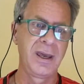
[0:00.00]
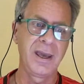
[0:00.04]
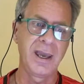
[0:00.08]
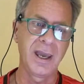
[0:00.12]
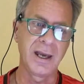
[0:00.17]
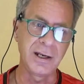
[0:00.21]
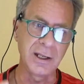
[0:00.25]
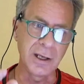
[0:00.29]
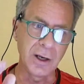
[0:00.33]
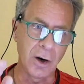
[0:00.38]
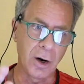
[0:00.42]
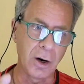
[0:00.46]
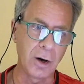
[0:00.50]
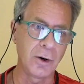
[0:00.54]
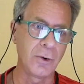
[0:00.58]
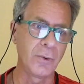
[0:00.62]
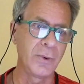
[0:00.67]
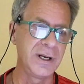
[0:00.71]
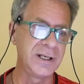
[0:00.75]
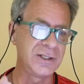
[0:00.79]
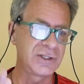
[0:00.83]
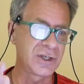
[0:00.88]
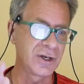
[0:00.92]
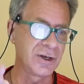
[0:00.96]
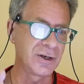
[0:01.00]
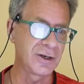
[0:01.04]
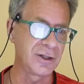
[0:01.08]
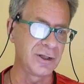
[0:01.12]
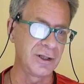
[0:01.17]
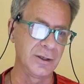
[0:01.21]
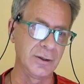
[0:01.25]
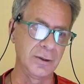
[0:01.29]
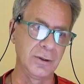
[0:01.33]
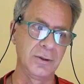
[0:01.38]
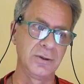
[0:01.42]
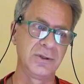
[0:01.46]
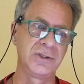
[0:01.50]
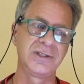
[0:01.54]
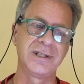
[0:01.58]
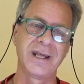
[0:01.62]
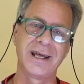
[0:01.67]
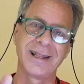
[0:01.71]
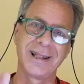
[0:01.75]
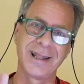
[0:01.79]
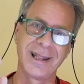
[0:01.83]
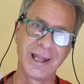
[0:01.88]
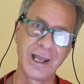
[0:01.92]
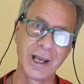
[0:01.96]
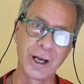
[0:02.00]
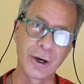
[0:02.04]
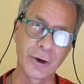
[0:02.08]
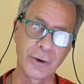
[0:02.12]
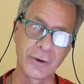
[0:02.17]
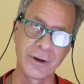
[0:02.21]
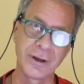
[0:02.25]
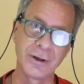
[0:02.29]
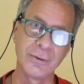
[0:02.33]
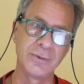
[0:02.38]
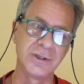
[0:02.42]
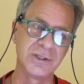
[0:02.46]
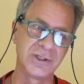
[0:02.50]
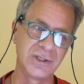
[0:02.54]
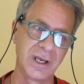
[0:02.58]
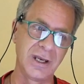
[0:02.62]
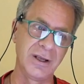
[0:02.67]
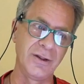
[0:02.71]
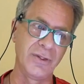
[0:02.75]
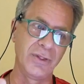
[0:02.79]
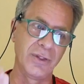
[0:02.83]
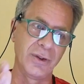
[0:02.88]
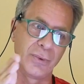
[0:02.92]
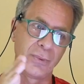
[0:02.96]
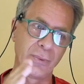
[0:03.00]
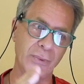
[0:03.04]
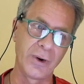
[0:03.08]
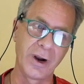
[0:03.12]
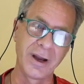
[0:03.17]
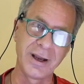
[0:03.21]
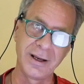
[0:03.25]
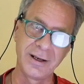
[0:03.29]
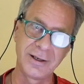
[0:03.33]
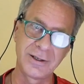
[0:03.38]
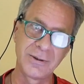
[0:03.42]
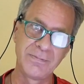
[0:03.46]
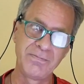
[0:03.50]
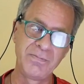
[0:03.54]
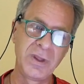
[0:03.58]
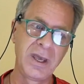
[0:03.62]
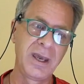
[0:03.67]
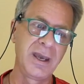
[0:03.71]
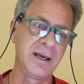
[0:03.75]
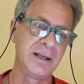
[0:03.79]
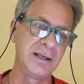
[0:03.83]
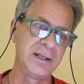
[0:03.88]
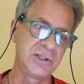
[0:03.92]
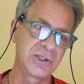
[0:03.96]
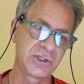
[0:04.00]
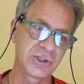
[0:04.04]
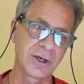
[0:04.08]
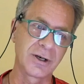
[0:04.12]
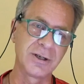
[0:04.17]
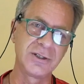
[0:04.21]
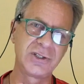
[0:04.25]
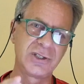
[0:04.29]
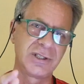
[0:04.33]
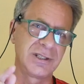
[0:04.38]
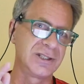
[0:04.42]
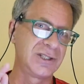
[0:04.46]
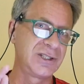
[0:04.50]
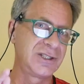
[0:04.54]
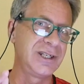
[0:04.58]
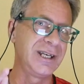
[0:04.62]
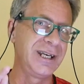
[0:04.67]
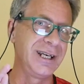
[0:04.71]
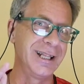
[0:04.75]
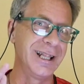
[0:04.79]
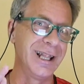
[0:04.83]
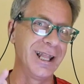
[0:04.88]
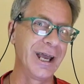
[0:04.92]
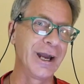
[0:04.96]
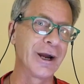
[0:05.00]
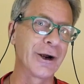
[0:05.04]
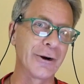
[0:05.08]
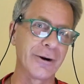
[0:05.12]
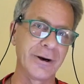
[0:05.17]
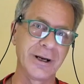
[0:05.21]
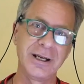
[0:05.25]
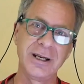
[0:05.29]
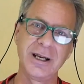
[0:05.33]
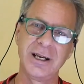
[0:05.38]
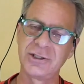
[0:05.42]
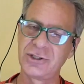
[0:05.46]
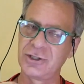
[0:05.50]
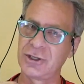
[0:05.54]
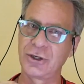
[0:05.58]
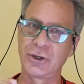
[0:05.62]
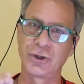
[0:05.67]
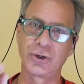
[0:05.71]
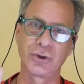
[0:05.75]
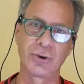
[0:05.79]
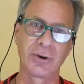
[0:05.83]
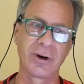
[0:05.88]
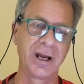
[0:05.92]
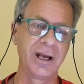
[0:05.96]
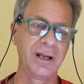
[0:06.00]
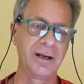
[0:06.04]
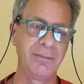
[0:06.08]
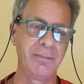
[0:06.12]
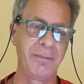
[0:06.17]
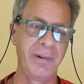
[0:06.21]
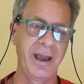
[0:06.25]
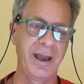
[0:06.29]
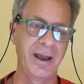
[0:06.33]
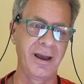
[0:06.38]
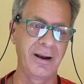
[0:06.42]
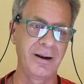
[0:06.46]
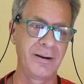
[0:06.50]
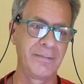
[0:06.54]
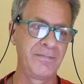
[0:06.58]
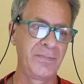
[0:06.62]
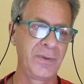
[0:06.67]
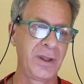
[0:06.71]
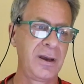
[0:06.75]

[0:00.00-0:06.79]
And he always concludes that Larry was in the right. And he starts to see Larry as a great man.